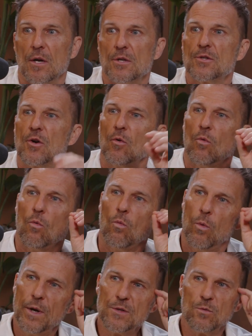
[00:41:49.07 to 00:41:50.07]
So
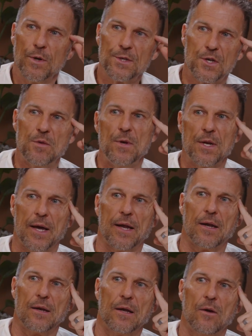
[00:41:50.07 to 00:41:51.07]
what is
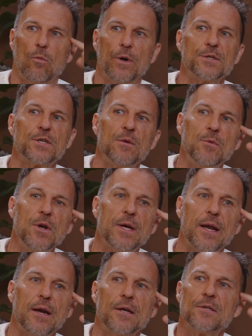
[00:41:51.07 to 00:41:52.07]
communicated? What is
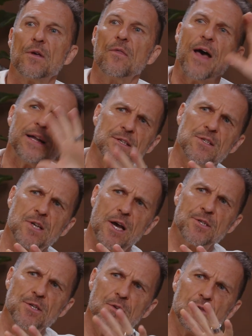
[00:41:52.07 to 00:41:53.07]
communicated is that
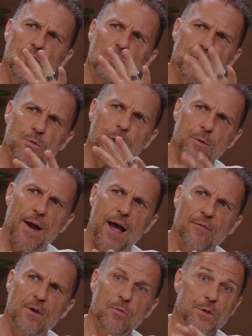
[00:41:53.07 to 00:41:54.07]
discussion which we were
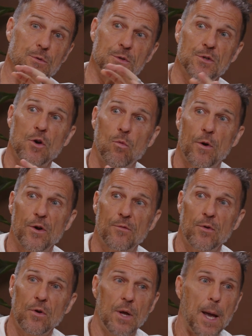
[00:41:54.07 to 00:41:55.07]
having, which was so
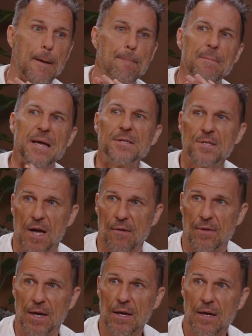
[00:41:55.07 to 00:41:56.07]
wonderful, means
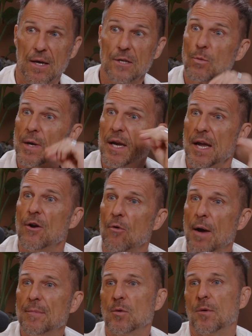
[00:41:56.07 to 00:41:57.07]
nothing because we can
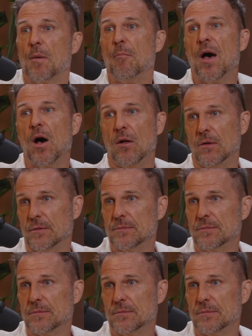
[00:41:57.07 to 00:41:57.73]
interrupt it with a bell.